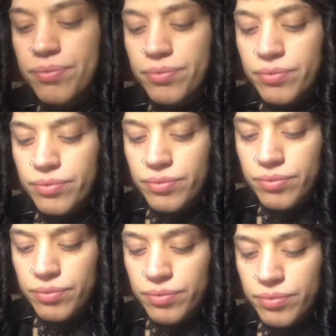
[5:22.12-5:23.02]

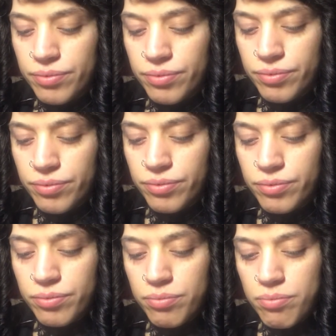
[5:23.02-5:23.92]

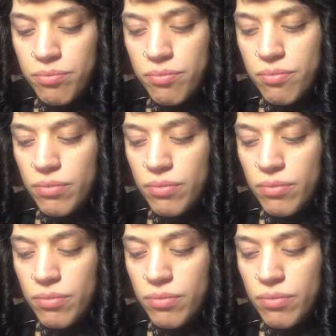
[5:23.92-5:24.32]
(no one is talking)